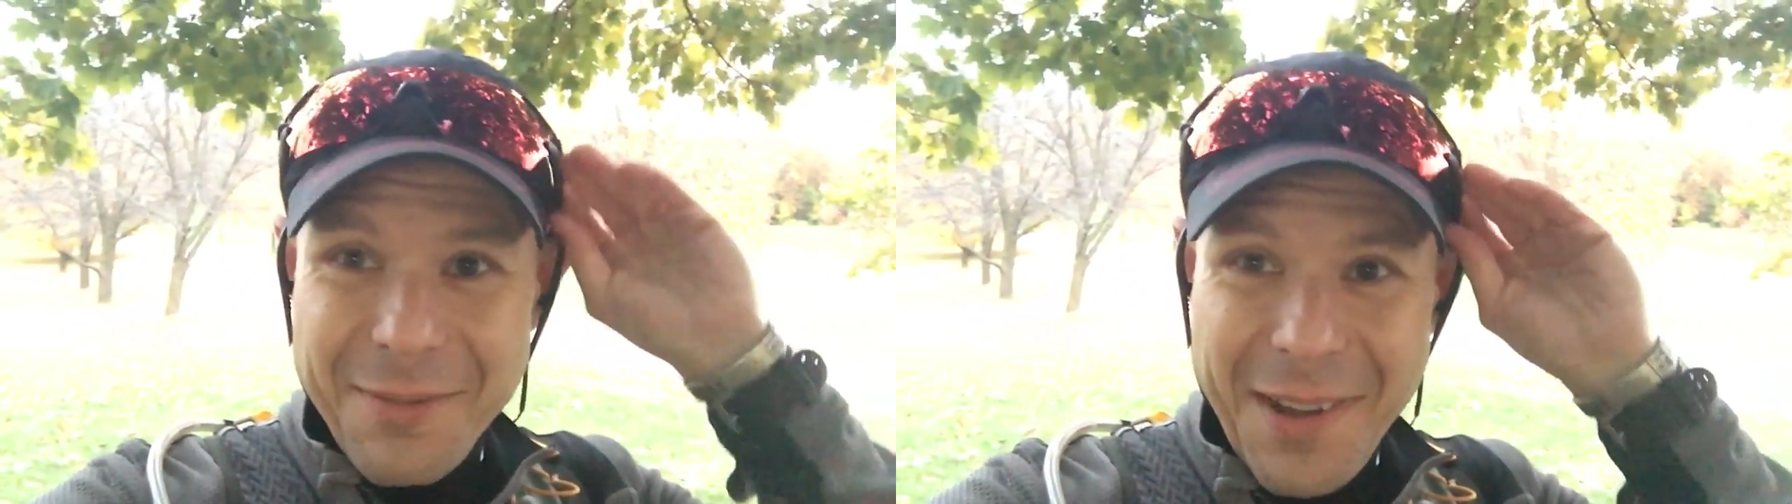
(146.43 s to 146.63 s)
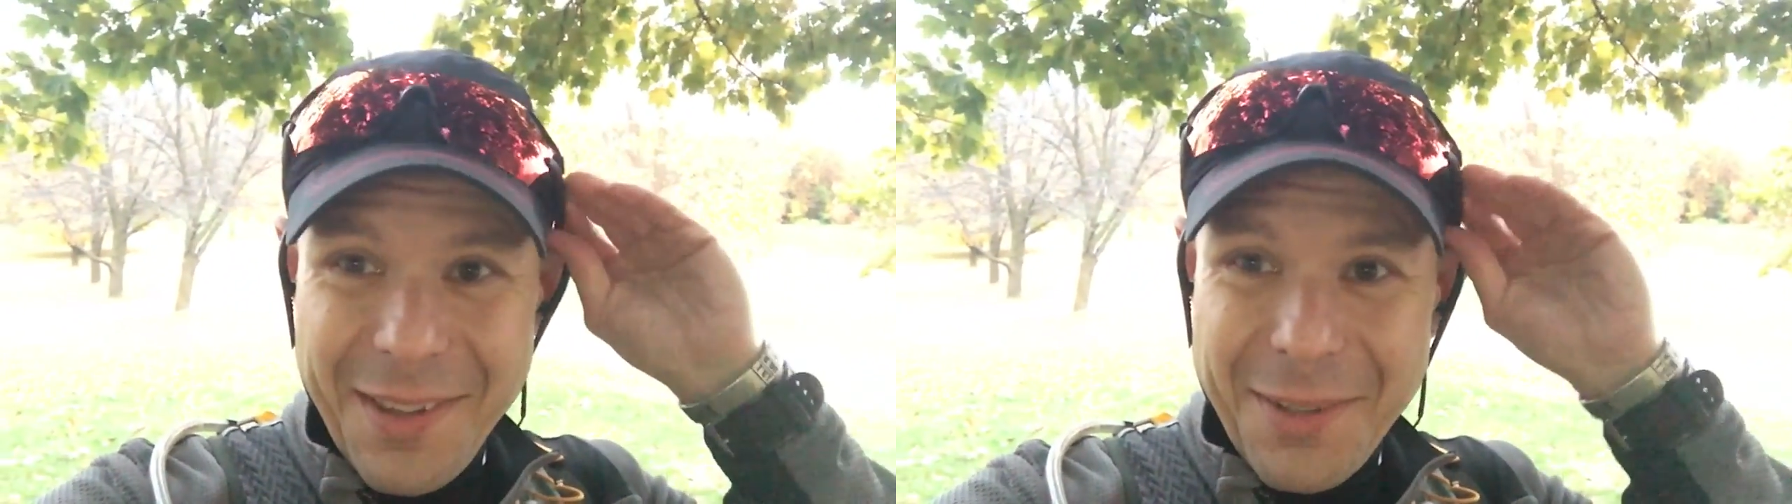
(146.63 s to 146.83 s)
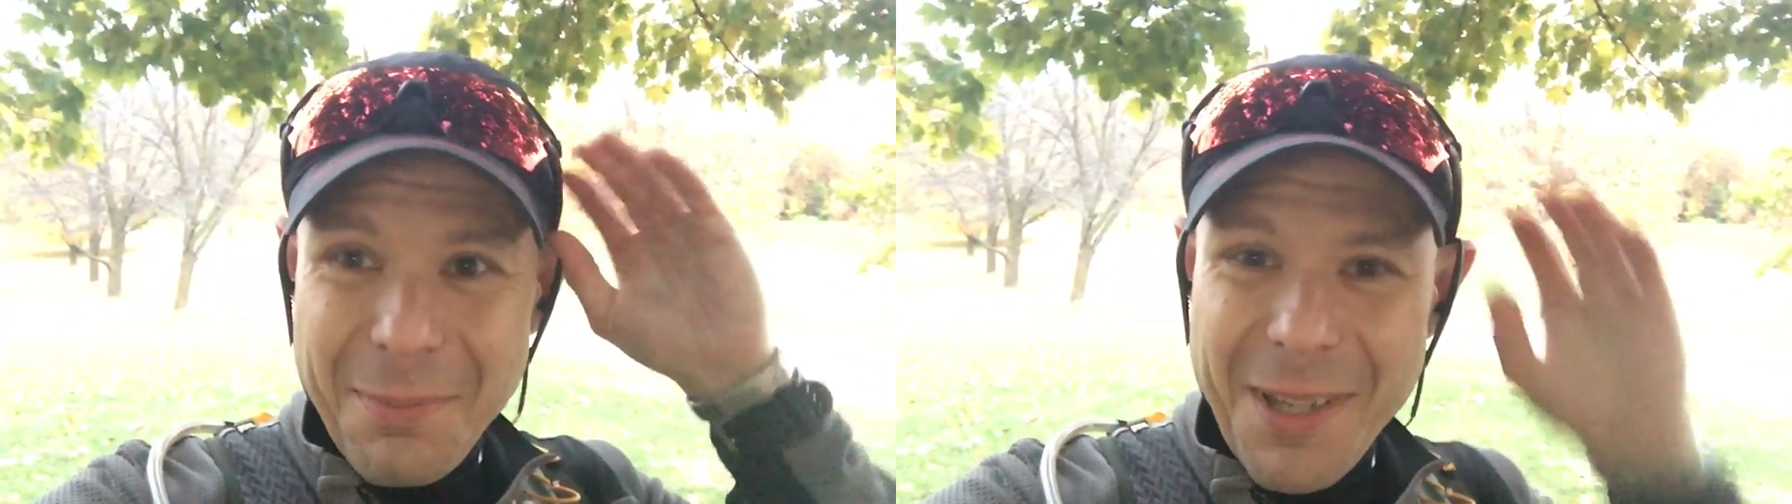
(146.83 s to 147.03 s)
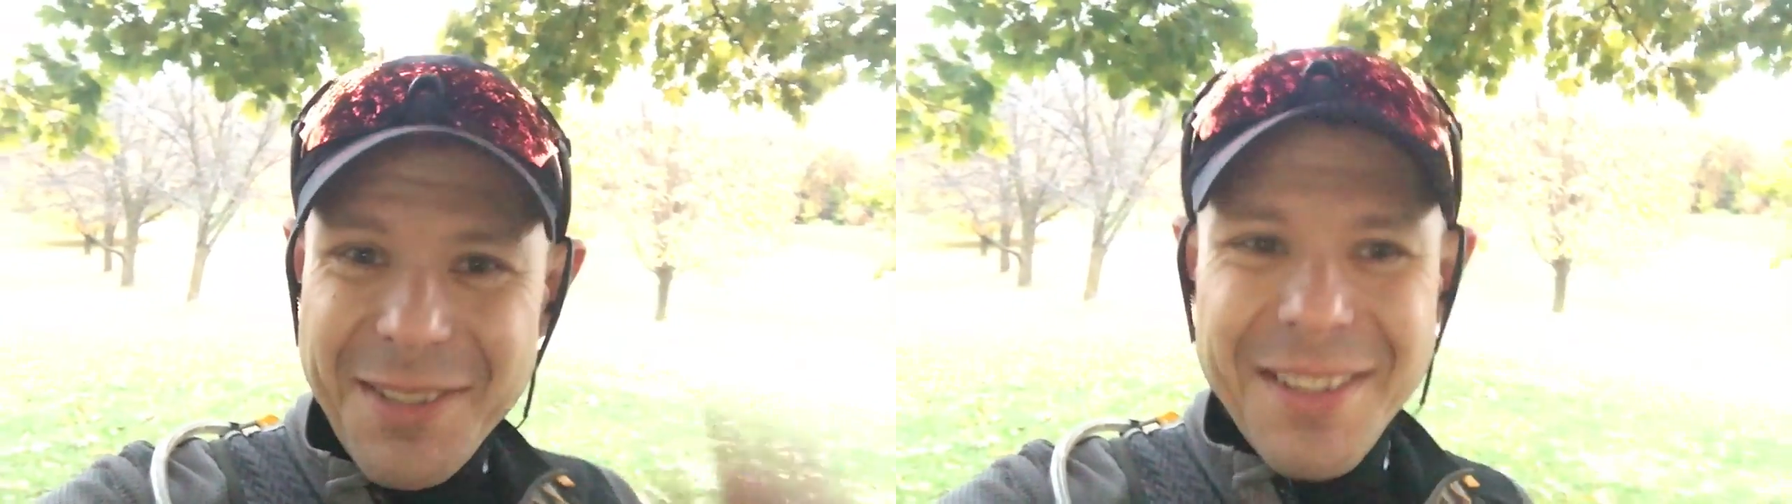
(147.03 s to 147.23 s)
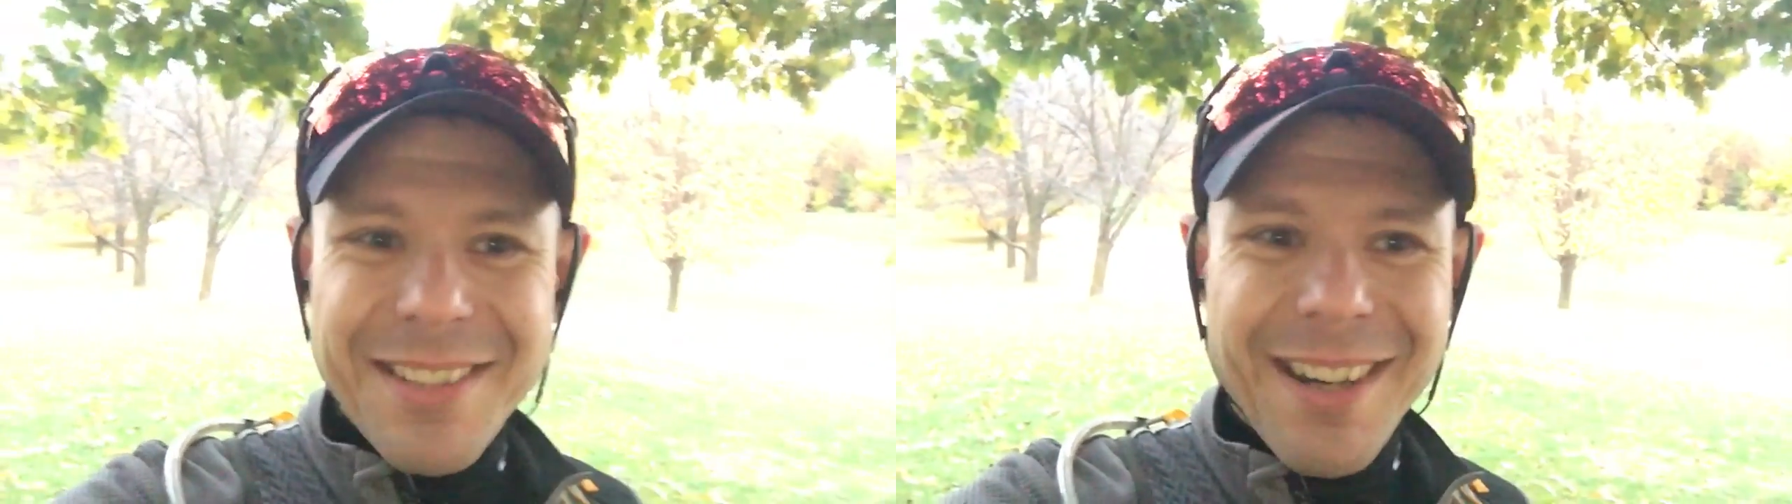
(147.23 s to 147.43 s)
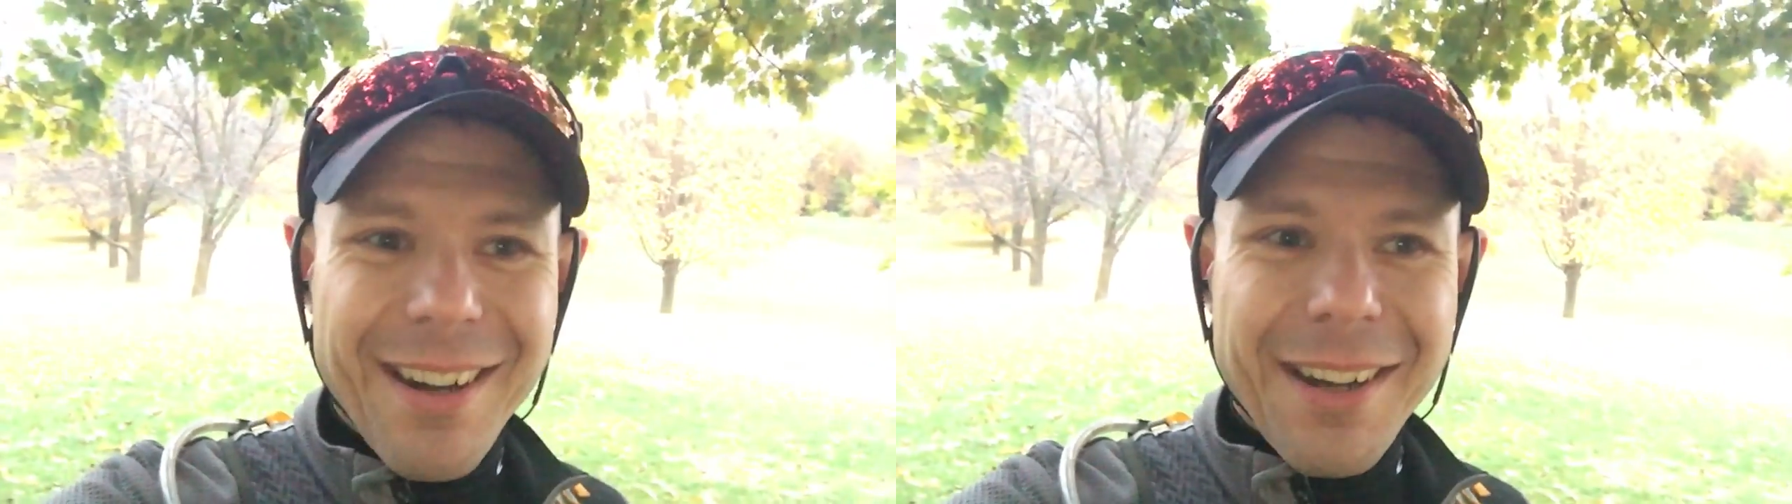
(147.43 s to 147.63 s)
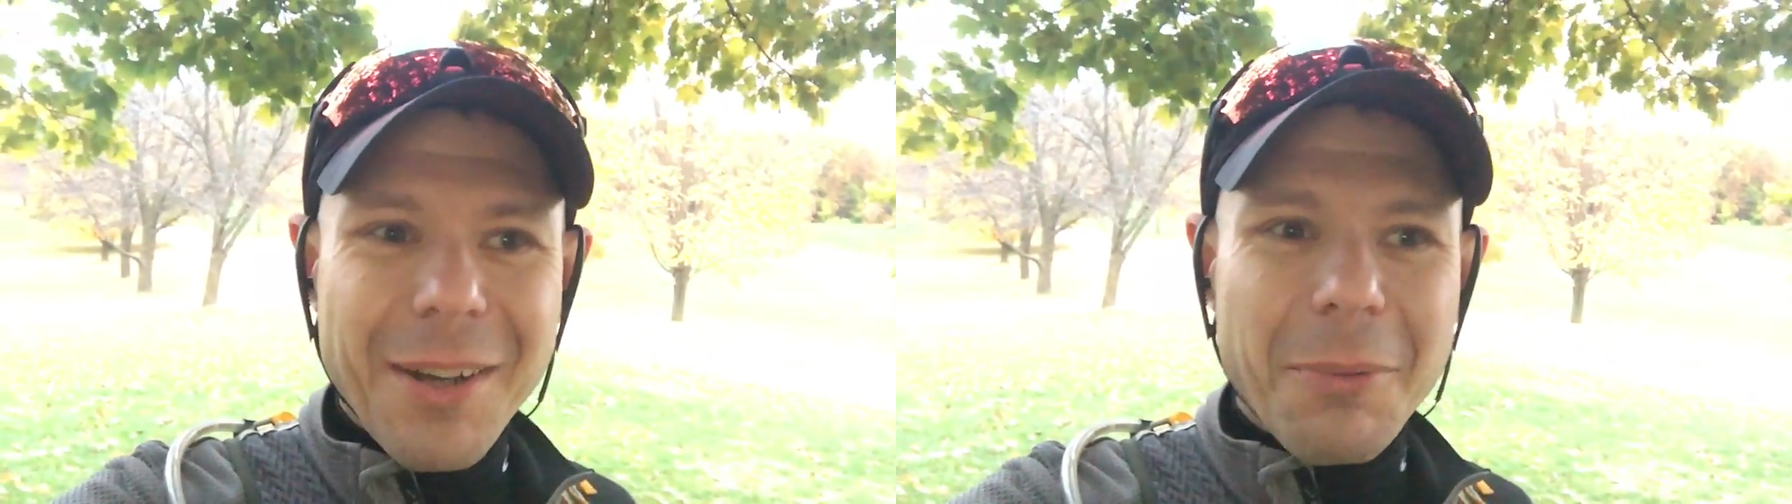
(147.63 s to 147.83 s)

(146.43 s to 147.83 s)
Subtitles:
find this place in the dark.